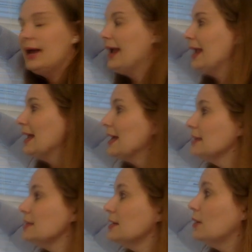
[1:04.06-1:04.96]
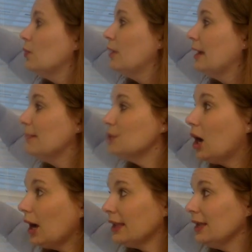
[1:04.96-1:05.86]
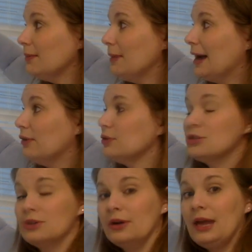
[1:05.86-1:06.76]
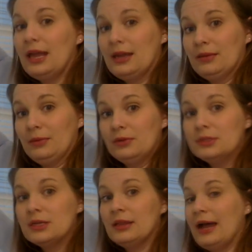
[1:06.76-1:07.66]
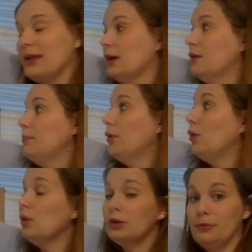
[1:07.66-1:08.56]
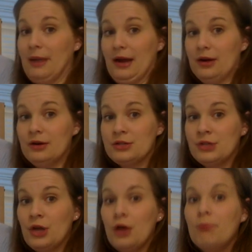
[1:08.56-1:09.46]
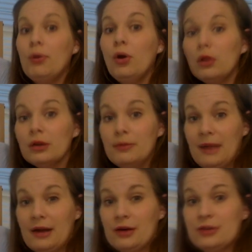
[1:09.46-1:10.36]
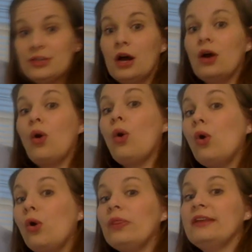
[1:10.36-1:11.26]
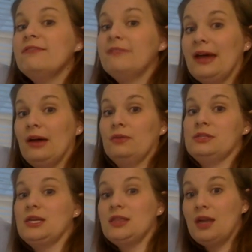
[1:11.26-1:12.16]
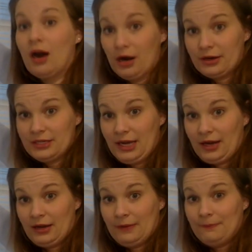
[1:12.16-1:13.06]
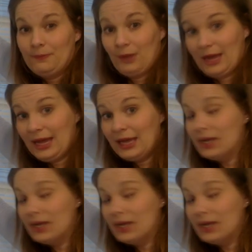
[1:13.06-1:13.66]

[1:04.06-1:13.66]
And when I'm talking about certain animals like polar bears are only found in the Arctic. Okay?